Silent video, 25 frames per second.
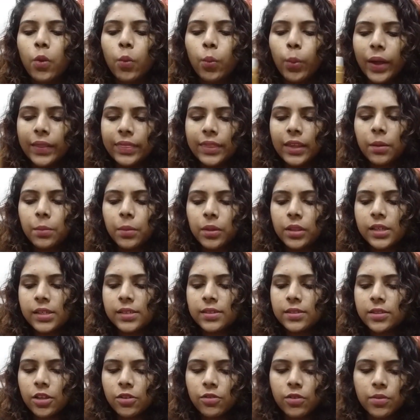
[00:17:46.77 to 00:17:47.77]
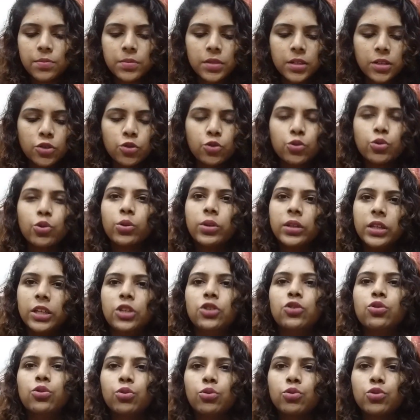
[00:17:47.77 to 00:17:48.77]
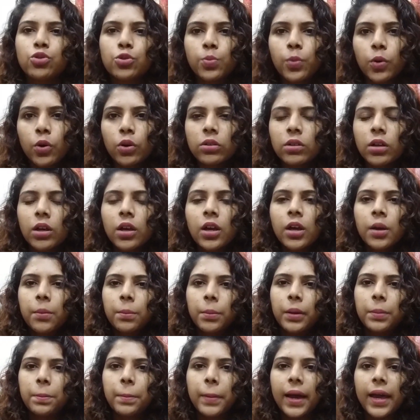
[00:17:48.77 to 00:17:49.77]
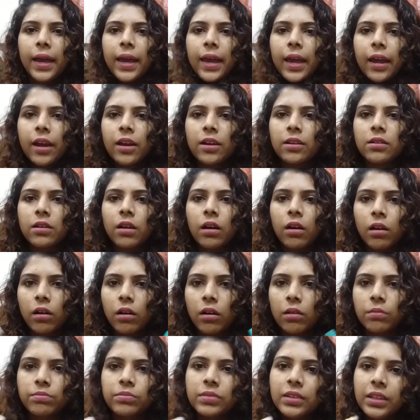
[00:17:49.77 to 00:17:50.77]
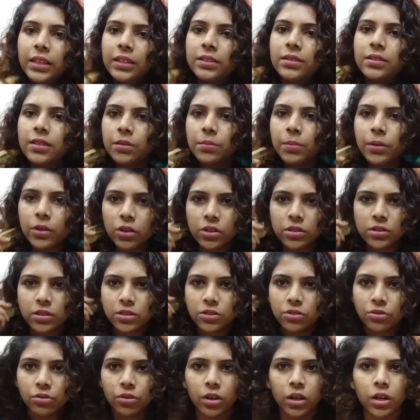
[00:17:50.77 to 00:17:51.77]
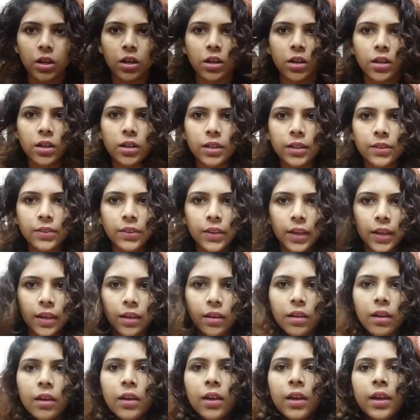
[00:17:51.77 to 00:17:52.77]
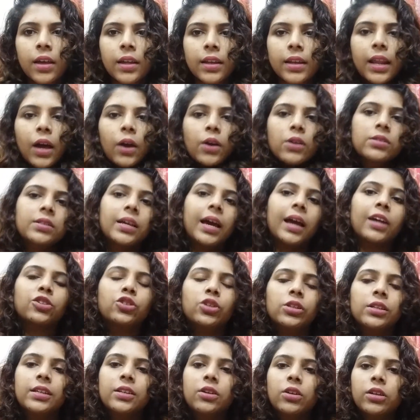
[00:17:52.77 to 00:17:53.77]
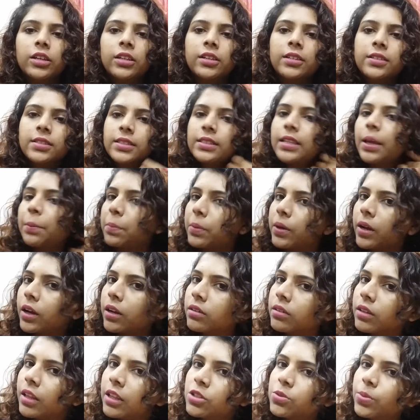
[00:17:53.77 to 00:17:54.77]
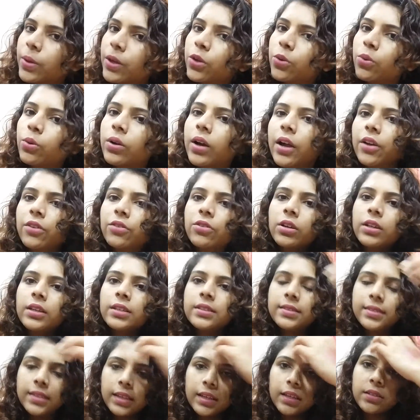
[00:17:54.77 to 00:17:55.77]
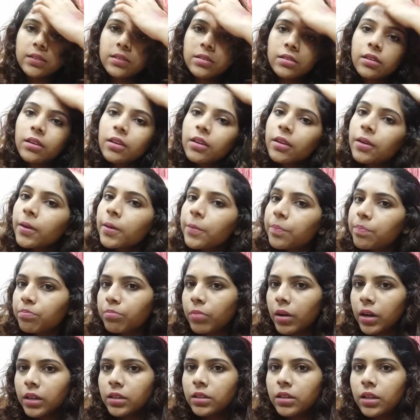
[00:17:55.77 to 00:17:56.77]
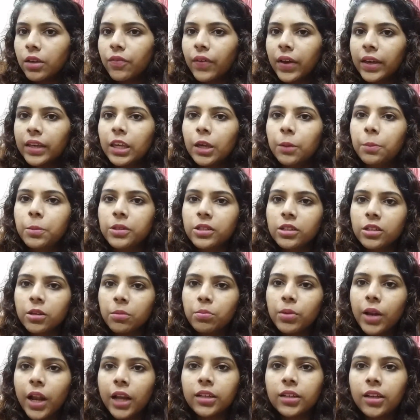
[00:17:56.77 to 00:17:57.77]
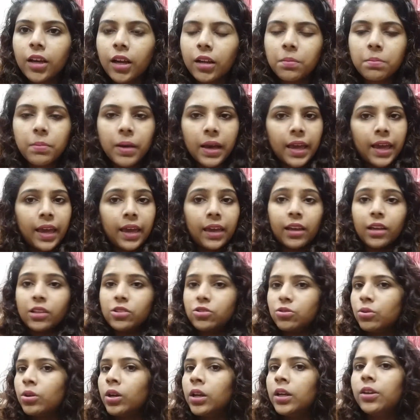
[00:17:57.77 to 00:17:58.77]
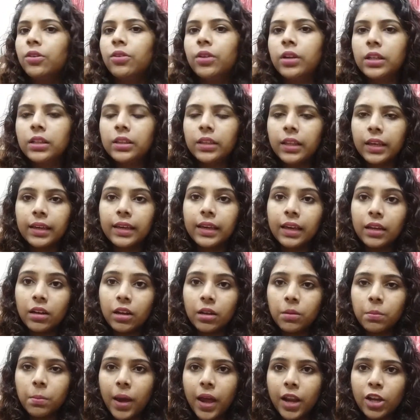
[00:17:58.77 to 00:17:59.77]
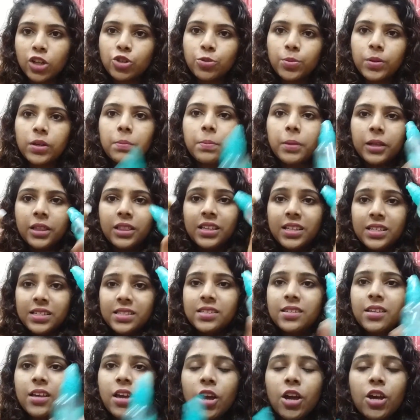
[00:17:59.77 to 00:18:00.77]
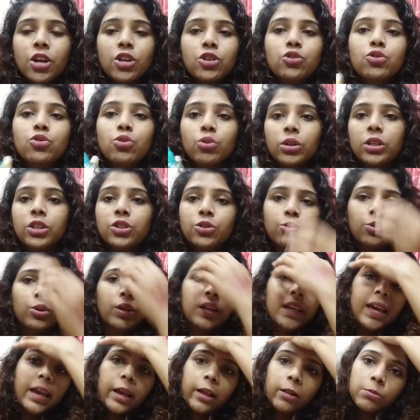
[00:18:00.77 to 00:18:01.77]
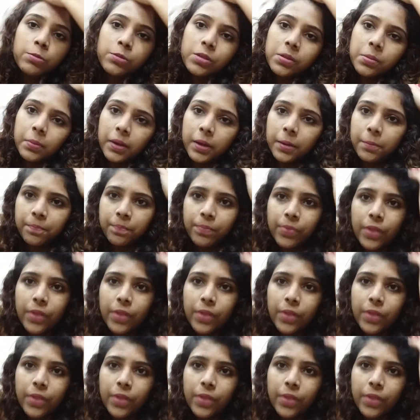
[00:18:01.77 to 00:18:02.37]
one thing about these serums is you don't need to use both, but my hair needs it because it's really thick. Now it's actually in a step cut, that's why you can't really see it. But if I keep it in a blunt cut, my hair gets really thick and unmanageable. But this truly helps me.